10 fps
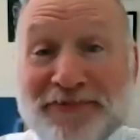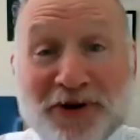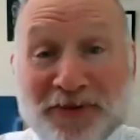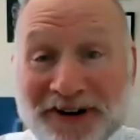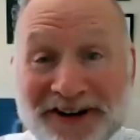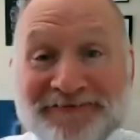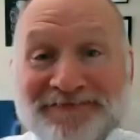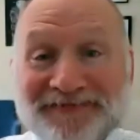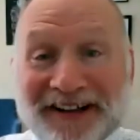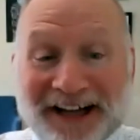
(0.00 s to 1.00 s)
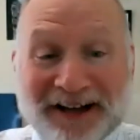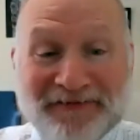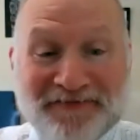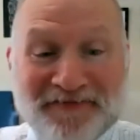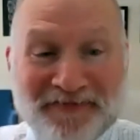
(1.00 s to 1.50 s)
be puberty.
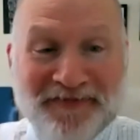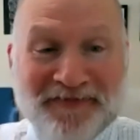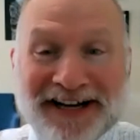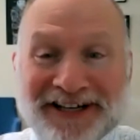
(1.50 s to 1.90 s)
My